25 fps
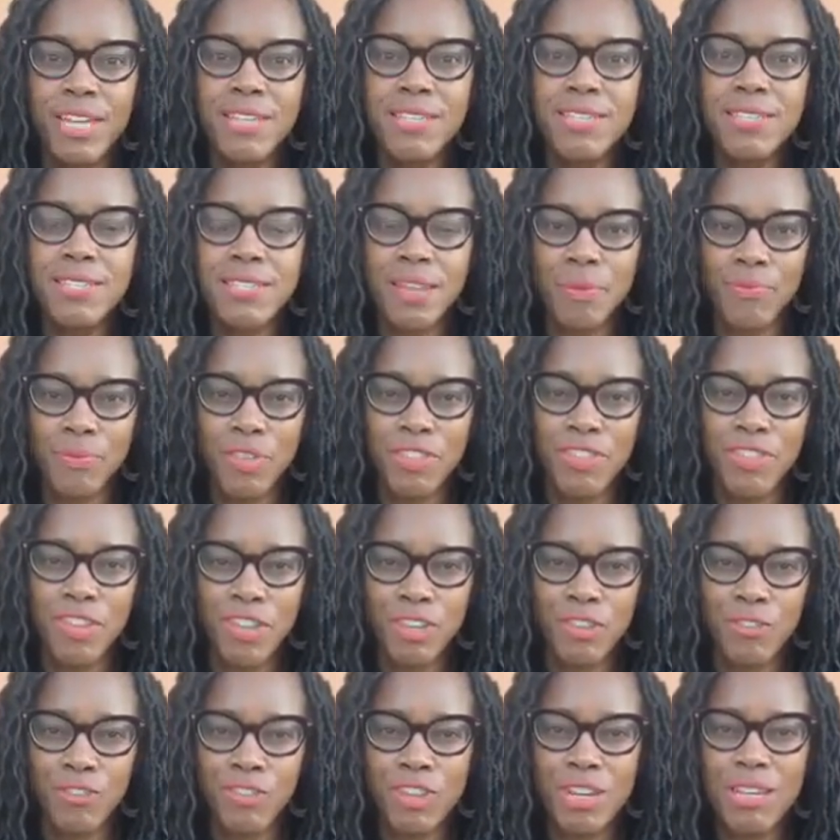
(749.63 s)
something that
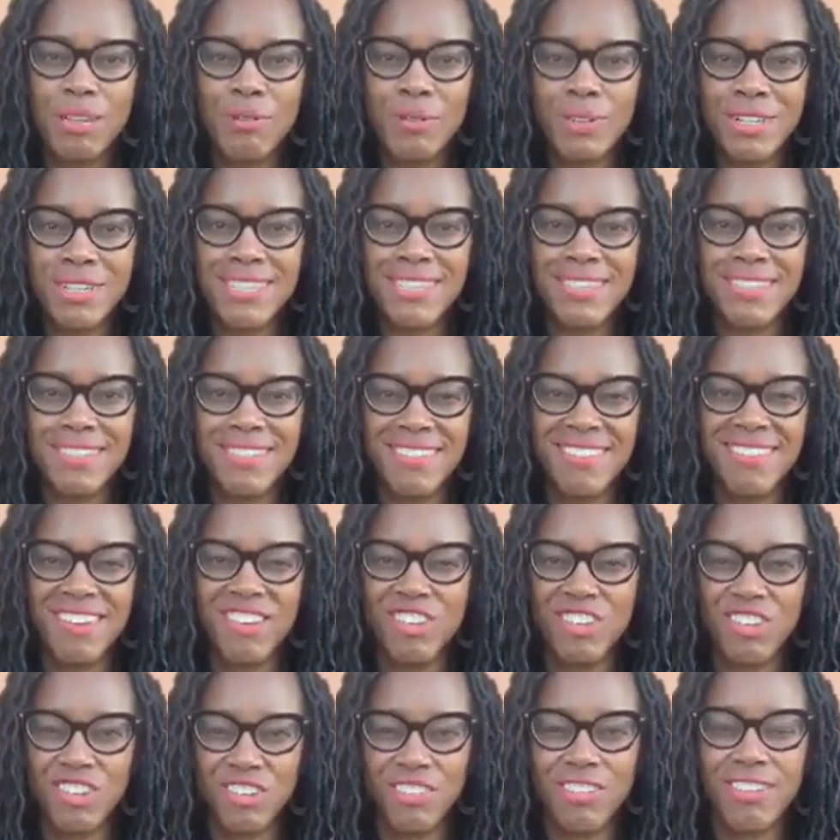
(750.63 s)
you've done recently that
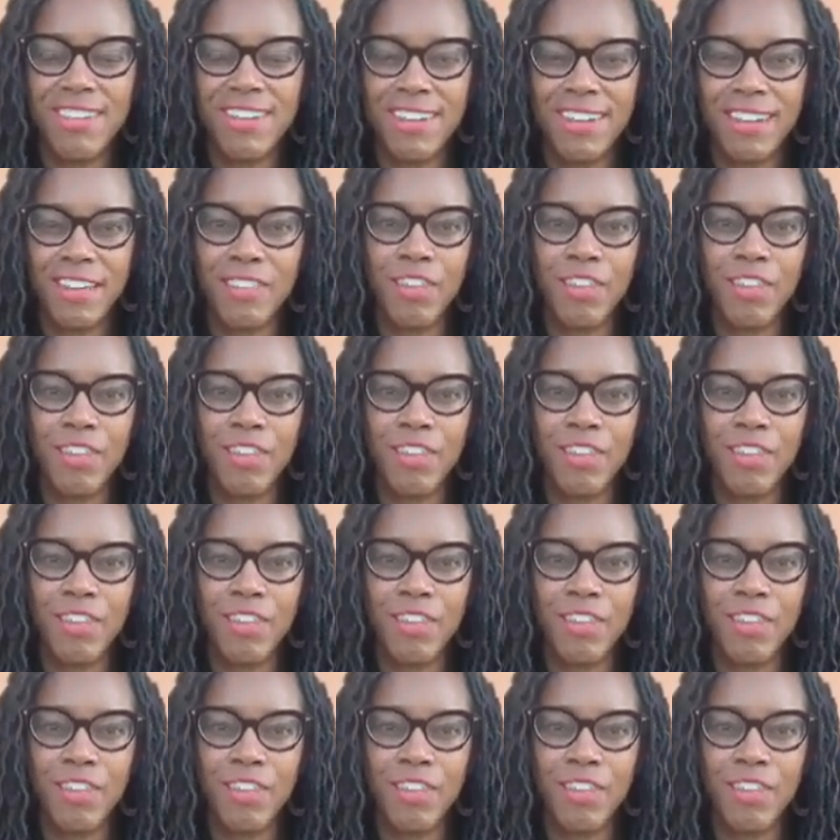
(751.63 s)
is your thing